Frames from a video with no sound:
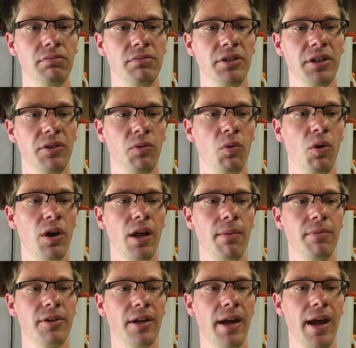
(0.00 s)
didn't want
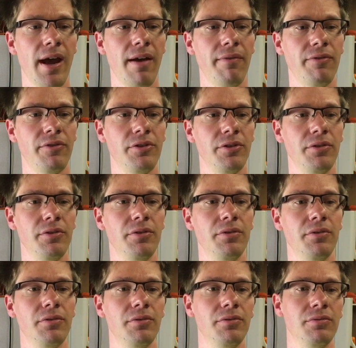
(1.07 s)
him to have
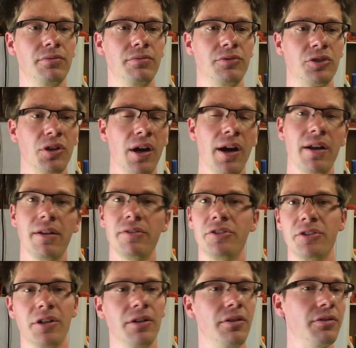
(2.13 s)
to try to
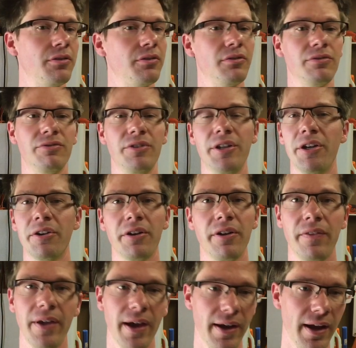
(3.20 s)
juggle
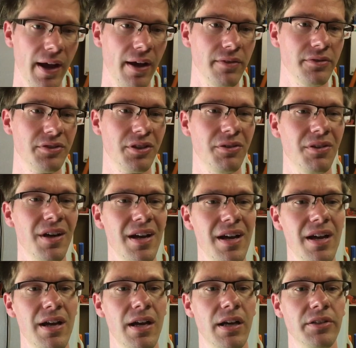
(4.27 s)
figuring that out. So
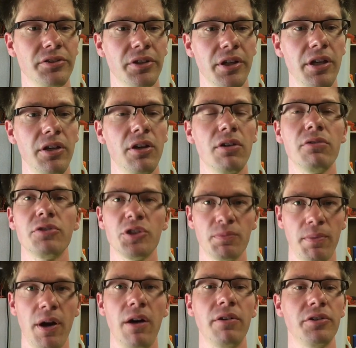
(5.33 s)
I was like,
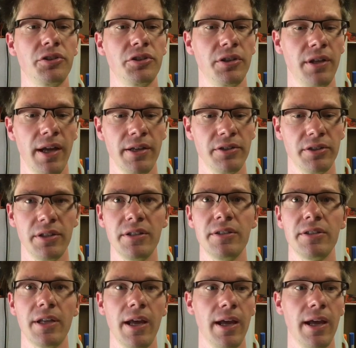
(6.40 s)
just polish it as is